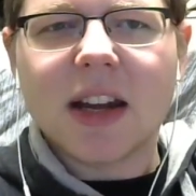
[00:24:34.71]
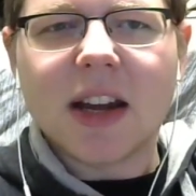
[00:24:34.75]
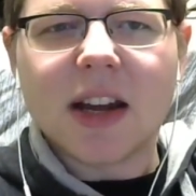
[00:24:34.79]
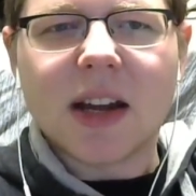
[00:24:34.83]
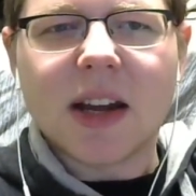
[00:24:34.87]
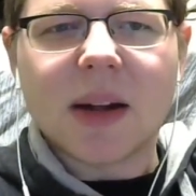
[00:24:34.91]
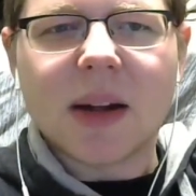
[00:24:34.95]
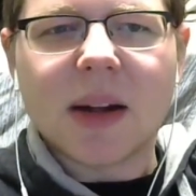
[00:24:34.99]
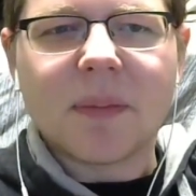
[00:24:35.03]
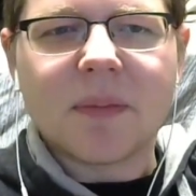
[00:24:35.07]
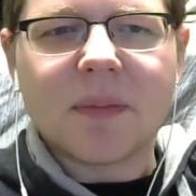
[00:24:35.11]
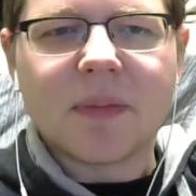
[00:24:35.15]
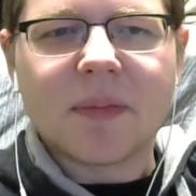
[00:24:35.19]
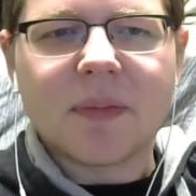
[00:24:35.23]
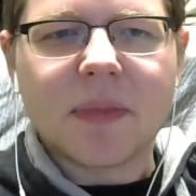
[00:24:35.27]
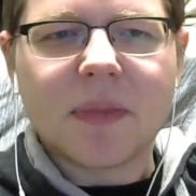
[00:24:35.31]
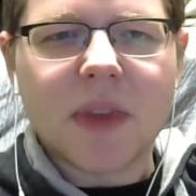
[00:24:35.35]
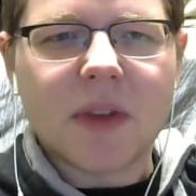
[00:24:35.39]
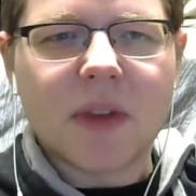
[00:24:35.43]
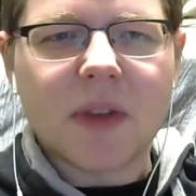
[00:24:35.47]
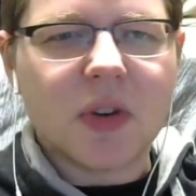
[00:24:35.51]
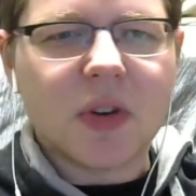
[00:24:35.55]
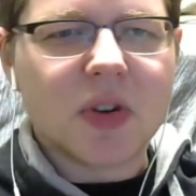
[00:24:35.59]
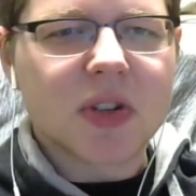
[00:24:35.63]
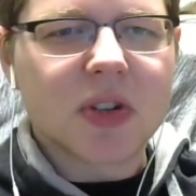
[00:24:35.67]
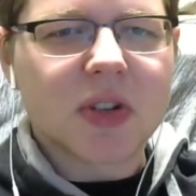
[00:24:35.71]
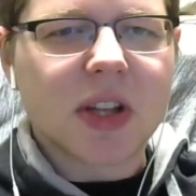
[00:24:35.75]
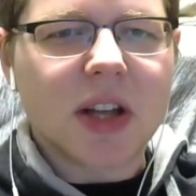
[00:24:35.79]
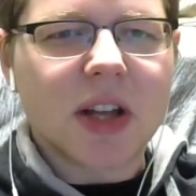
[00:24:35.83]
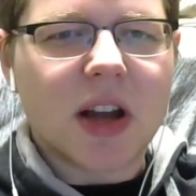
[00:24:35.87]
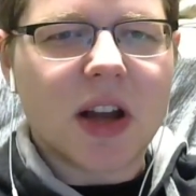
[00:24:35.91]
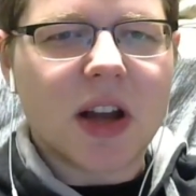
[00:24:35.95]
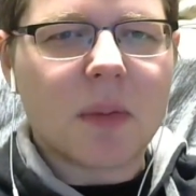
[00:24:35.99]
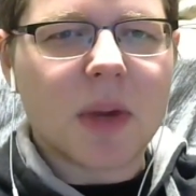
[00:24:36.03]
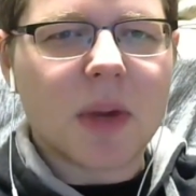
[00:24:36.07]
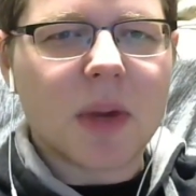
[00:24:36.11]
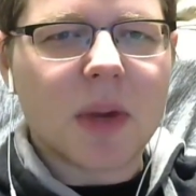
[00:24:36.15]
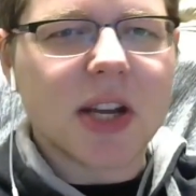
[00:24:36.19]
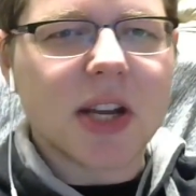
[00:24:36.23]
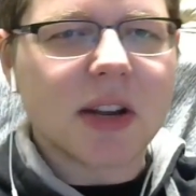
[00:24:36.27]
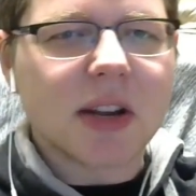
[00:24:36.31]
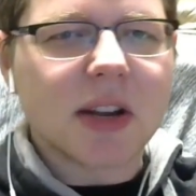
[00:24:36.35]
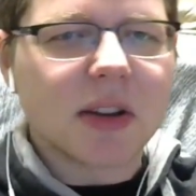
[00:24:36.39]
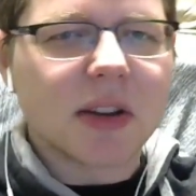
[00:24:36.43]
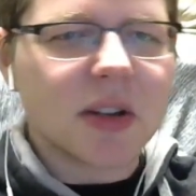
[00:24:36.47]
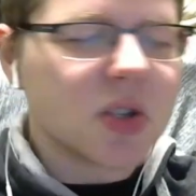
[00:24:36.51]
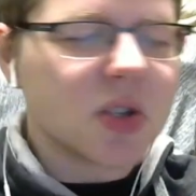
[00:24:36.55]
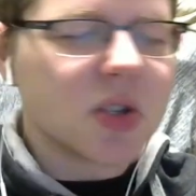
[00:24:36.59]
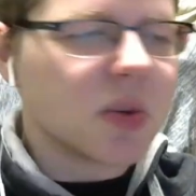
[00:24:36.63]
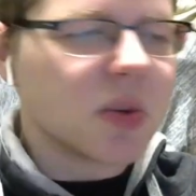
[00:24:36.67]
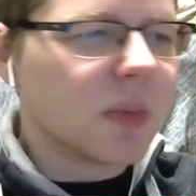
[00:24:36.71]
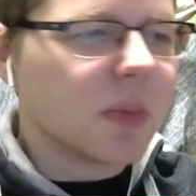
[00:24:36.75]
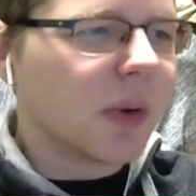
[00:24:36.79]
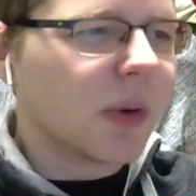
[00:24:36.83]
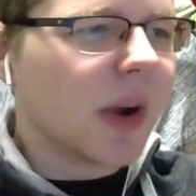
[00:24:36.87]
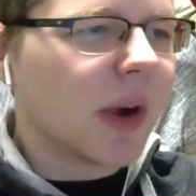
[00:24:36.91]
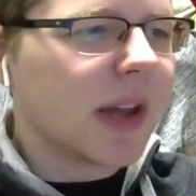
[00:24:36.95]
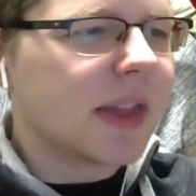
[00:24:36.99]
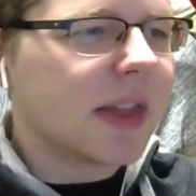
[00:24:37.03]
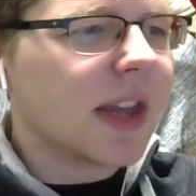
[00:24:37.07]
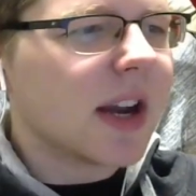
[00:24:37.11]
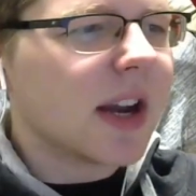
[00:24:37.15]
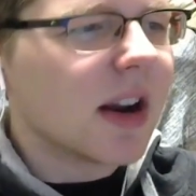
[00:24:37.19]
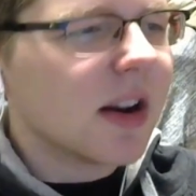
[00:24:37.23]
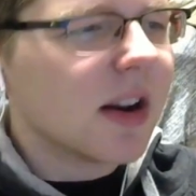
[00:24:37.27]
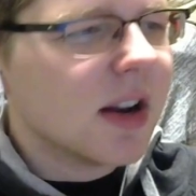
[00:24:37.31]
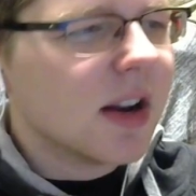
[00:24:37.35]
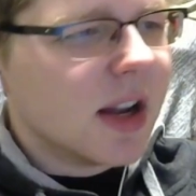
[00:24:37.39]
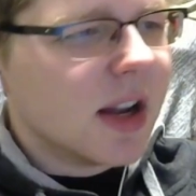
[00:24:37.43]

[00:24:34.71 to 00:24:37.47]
If you just click on my channel, it should be right there.